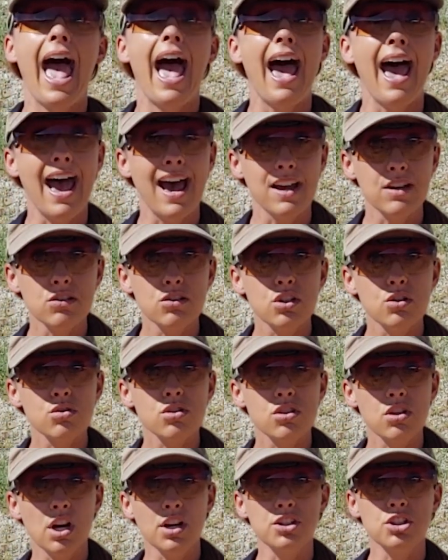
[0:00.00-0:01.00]
As you
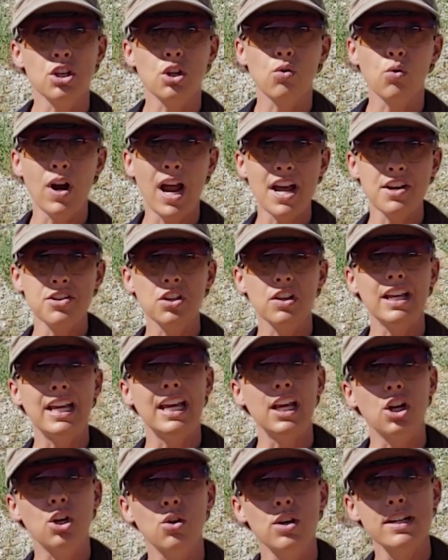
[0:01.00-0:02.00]
start to gradually
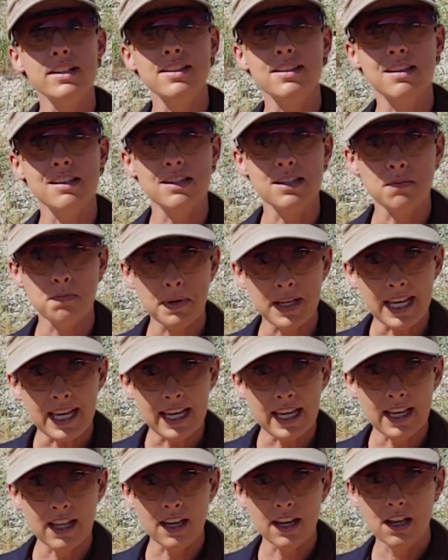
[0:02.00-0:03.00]
increase the
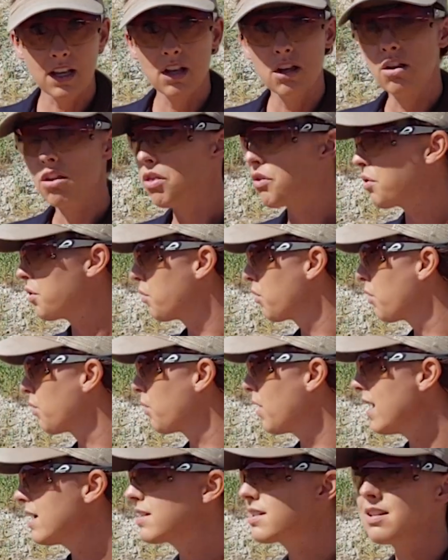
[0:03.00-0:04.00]
speed through the
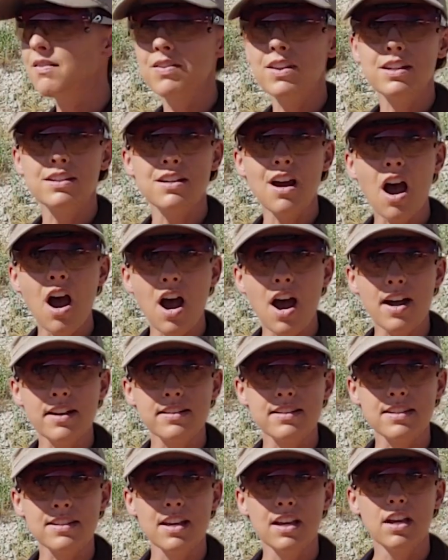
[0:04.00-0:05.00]
rest of the
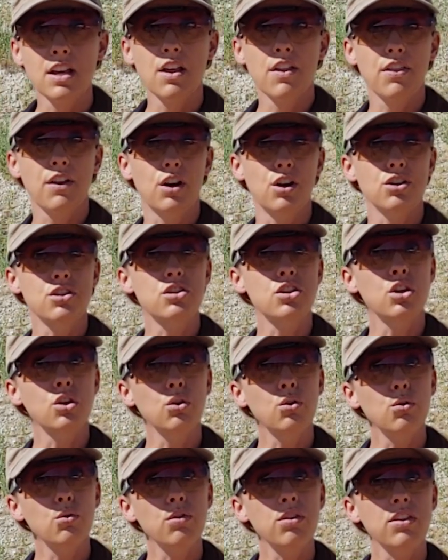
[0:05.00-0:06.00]
dots, there are
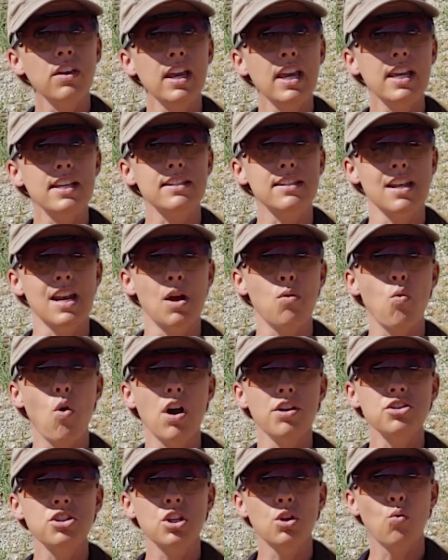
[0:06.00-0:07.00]
two things that I
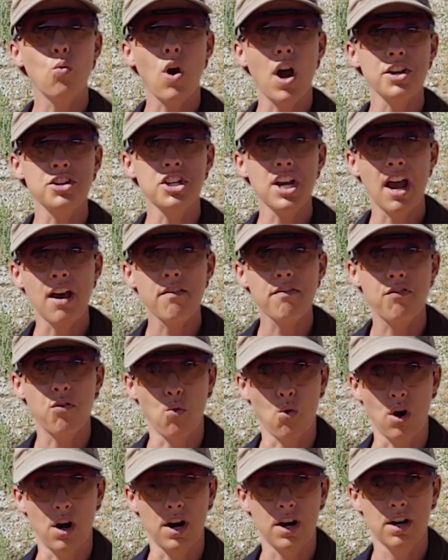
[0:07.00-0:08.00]
want you to watch out
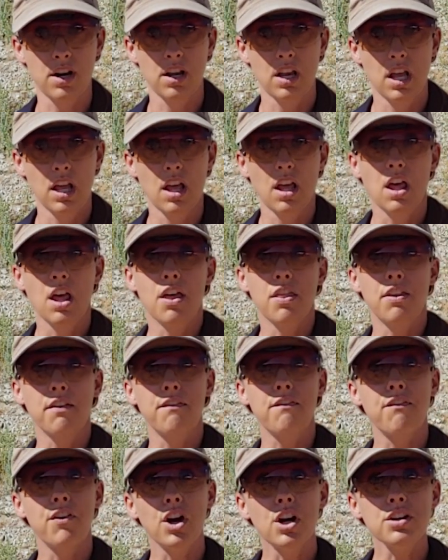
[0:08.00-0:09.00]
for. The
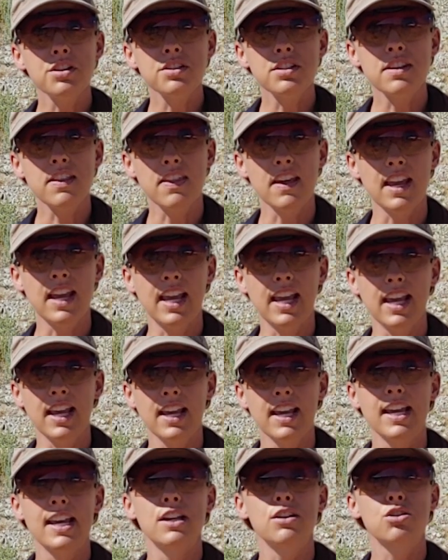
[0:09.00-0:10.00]
first thing
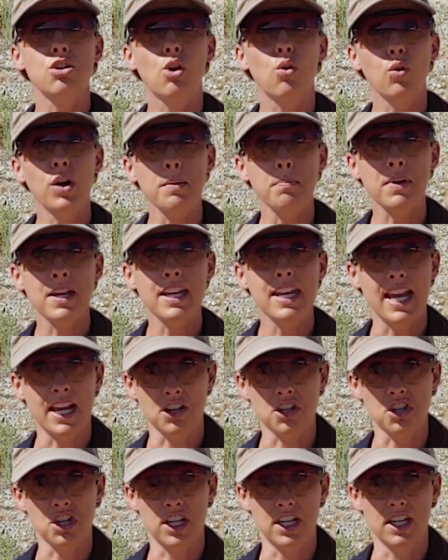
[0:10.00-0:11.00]
is grip
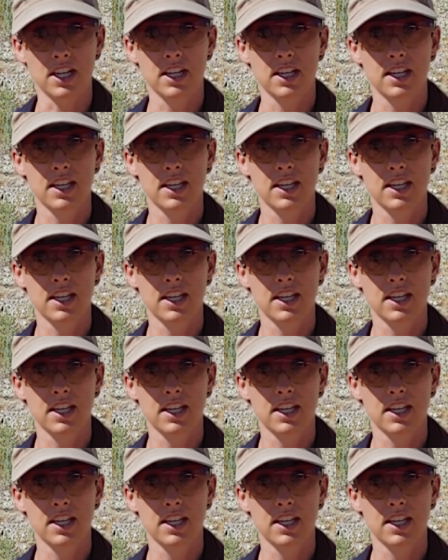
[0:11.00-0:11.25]
connection.